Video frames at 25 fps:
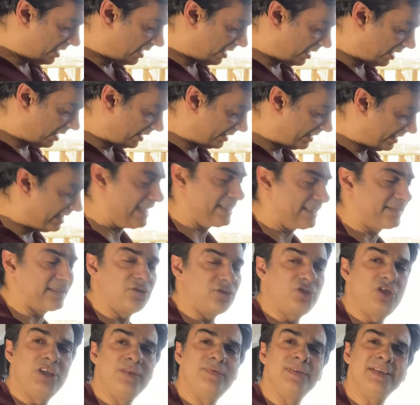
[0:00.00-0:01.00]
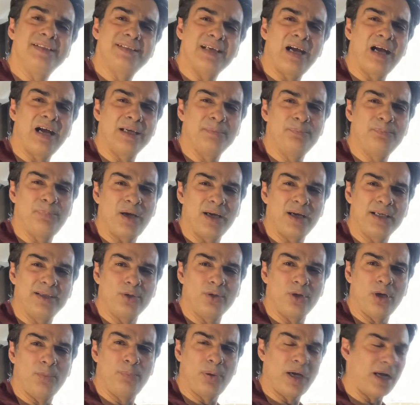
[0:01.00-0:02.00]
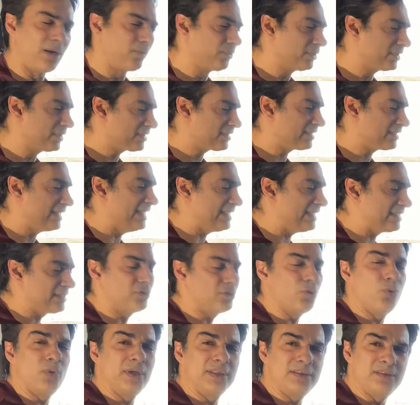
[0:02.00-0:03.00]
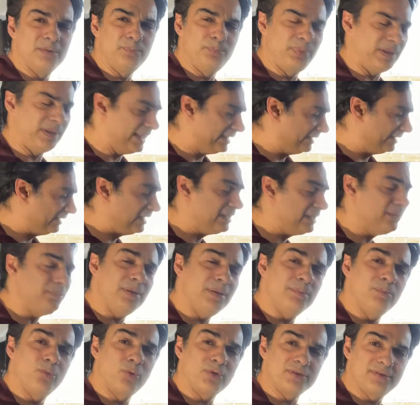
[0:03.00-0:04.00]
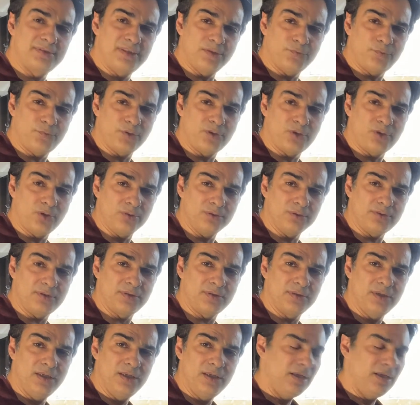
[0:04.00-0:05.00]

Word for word: uh, yes, achieving the high powers is going to be a little bit more difficult,